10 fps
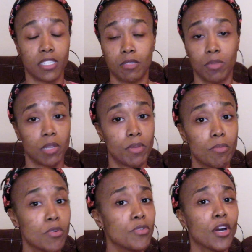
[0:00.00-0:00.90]
It's many
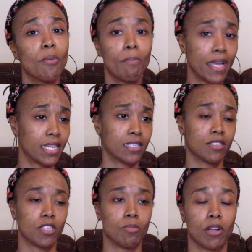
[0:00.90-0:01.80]
people who don't make it to
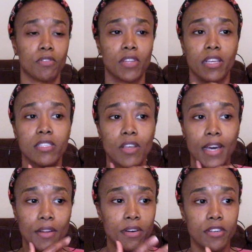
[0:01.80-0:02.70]
their birthday, so
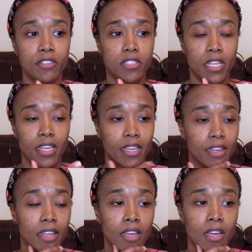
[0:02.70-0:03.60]
I don't understand